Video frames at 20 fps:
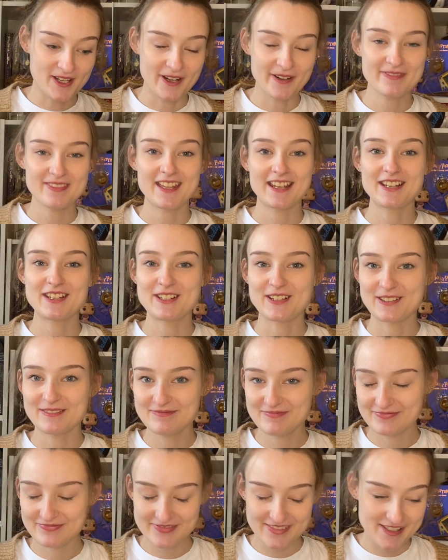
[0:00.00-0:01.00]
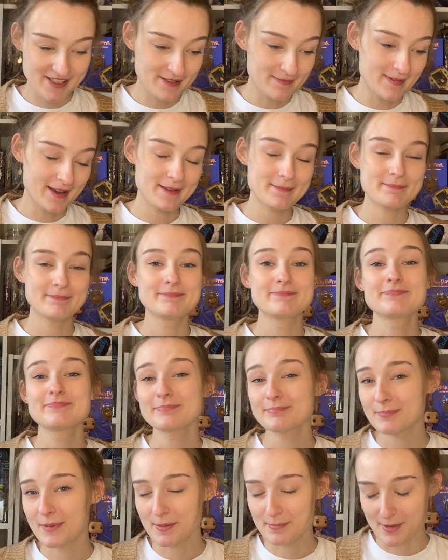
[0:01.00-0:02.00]
thank you to my
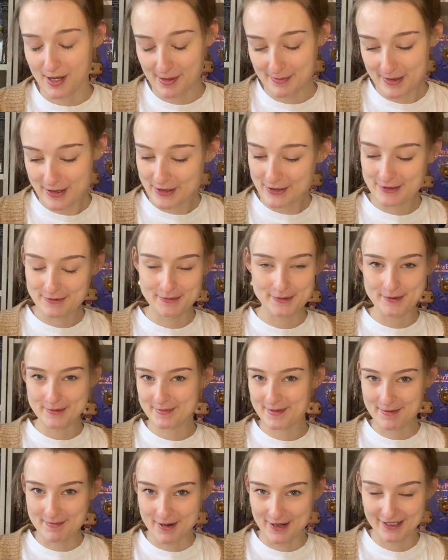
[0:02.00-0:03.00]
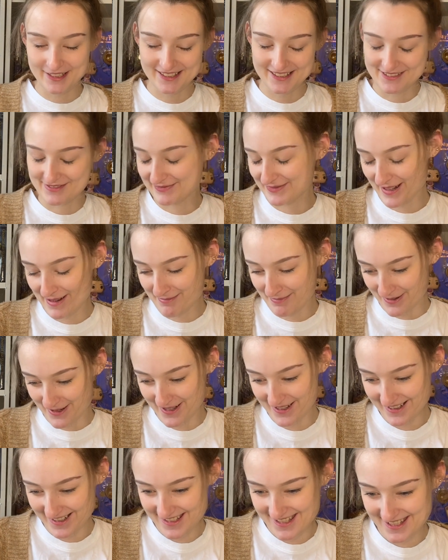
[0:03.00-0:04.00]
mum who's bought me most of my
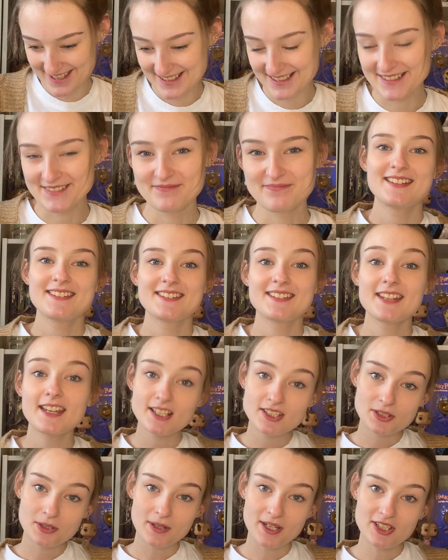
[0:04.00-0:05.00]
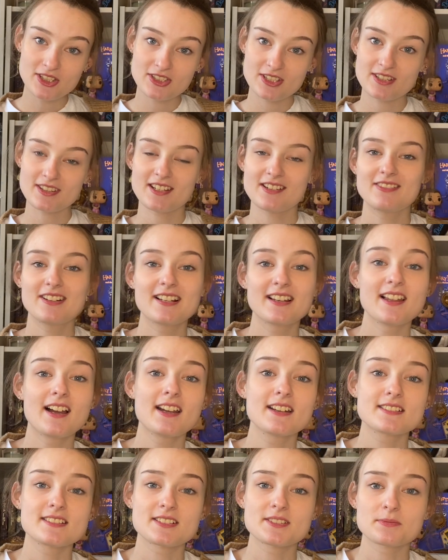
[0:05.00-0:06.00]
books. The next question that I really
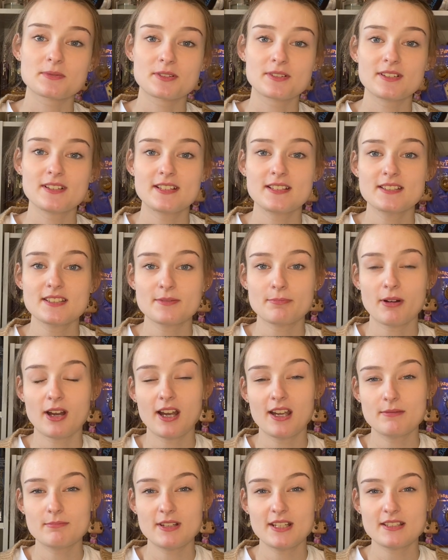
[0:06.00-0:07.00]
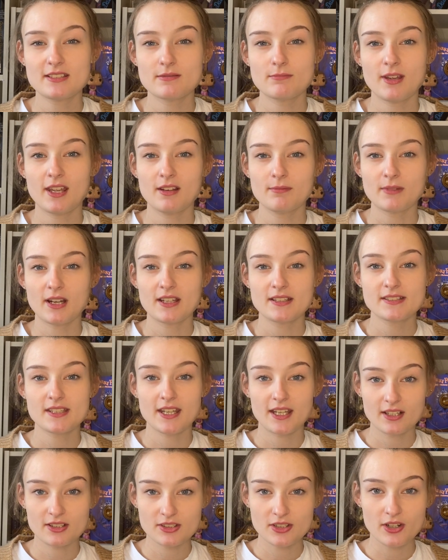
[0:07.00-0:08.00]
liked is what inspired me to make my
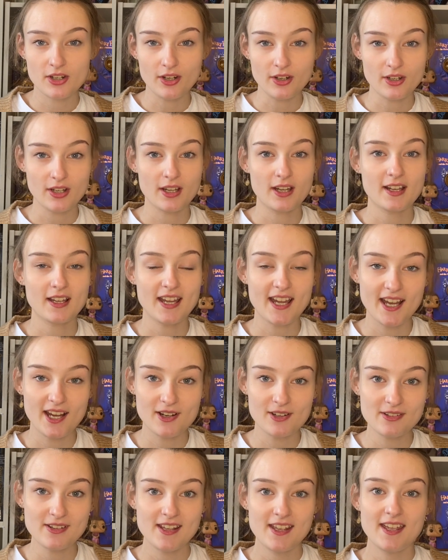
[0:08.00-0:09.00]
TikTok account.